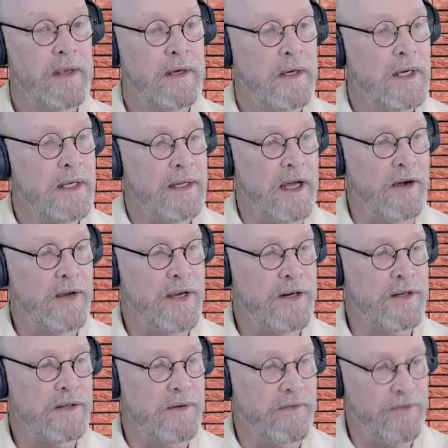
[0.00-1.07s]
Now
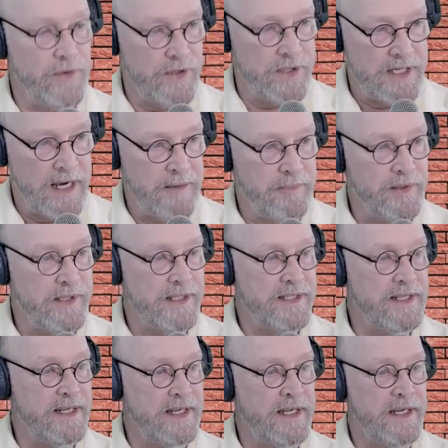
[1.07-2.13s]
here, for example, is
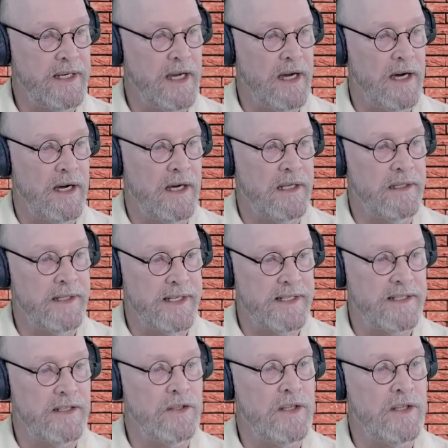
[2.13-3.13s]
the list.